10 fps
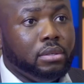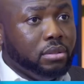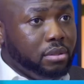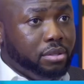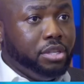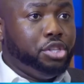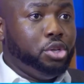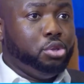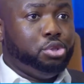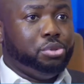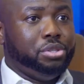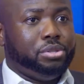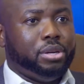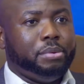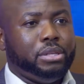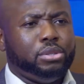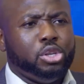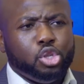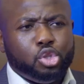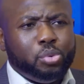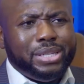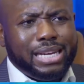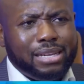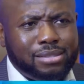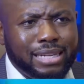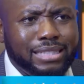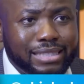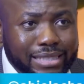The CTO should determine to which extent